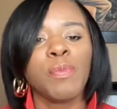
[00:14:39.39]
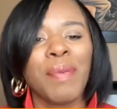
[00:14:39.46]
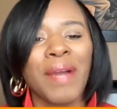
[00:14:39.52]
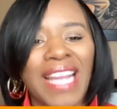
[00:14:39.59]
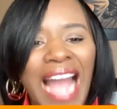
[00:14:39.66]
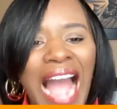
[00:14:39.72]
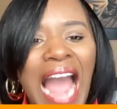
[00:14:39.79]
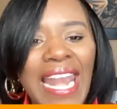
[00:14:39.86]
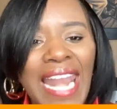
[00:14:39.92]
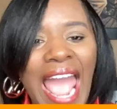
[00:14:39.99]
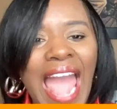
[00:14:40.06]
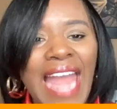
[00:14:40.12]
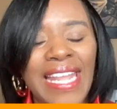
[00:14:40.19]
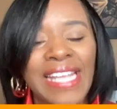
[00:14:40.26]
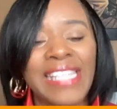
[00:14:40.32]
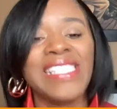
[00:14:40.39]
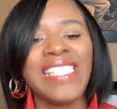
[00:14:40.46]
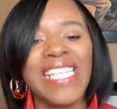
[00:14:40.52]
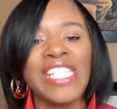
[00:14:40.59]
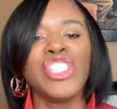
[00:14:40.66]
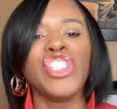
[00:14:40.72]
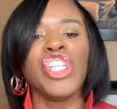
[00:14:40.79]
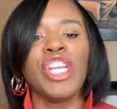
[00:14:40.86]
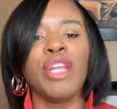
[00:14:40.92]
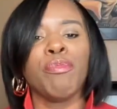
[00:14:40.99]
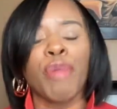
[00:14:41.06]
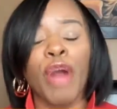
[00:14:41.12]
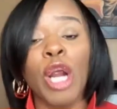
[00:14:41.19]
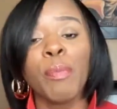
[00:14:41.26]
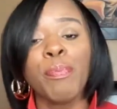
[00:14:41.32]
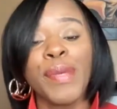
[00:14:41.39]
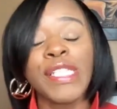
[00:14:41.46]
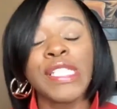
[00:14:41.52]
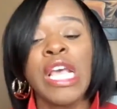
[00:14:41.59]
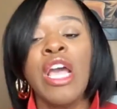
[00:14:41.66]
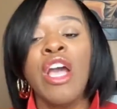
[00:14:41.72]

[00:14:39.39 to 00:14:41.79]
but God had intention and purpose